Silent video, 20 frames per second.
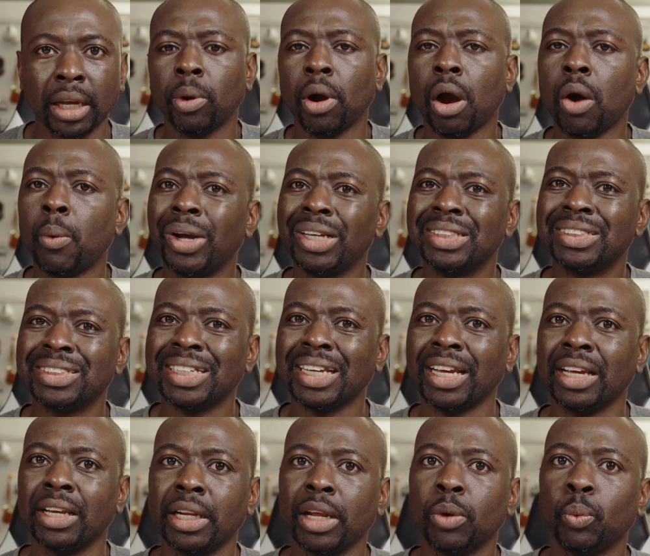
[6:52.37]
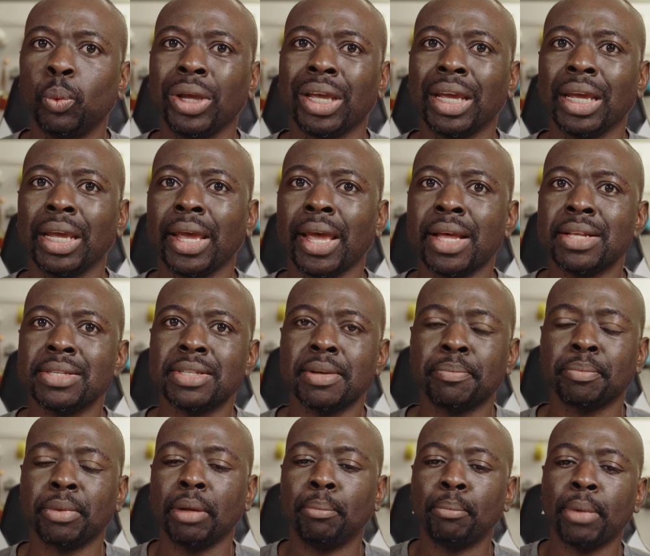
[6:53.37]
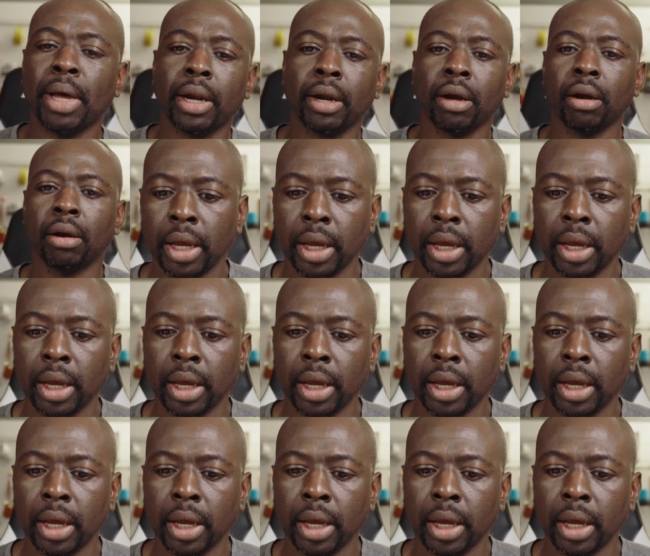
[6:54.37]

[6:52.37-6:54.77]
we're always seeing if we can get something better.